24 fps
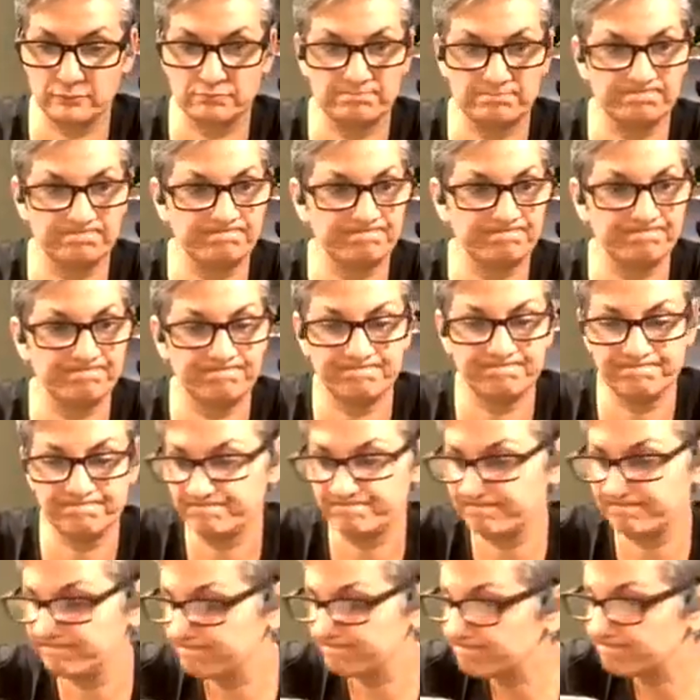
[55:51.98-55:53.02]
I think
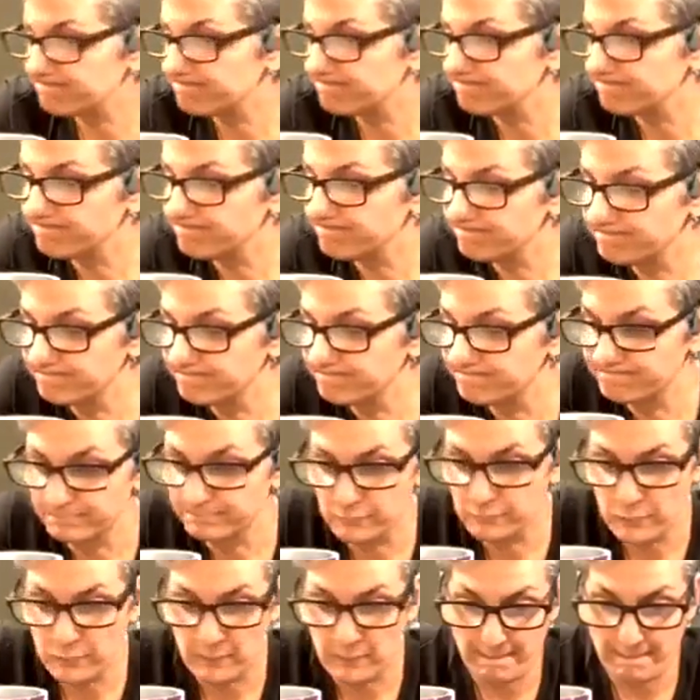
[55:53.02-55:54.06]
it looks
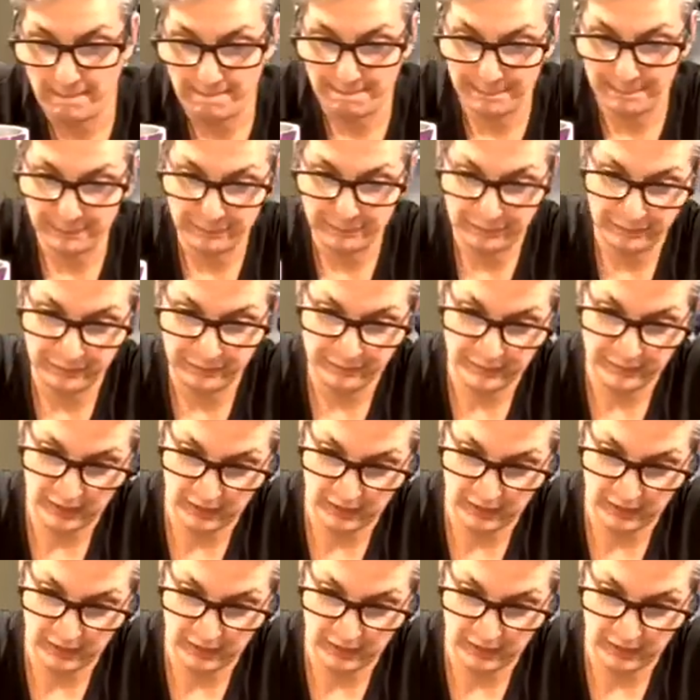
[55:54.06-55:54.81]
awesome so far.